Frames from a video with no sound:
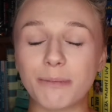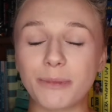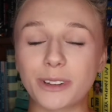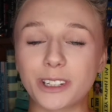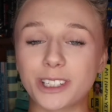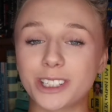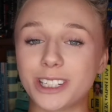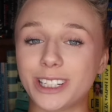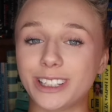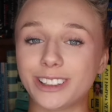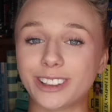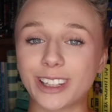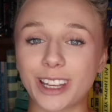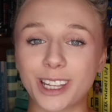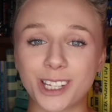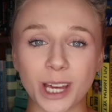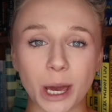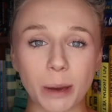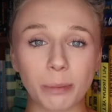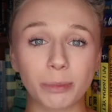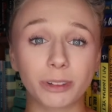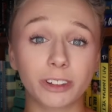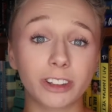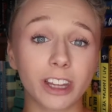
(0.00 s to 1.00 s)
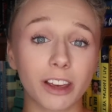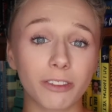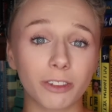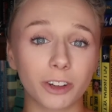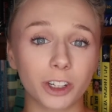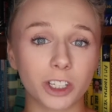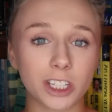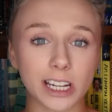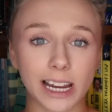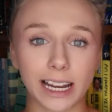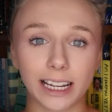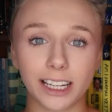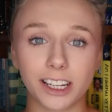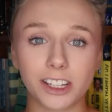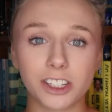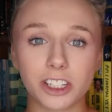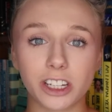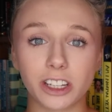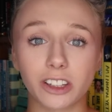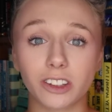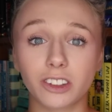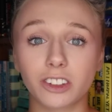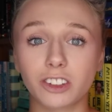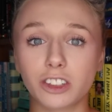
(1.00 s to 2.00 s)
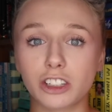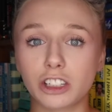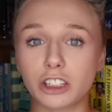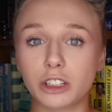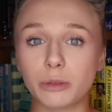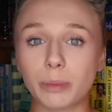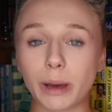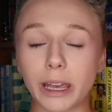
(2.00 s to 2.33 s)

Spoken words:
She set up 7 challenges to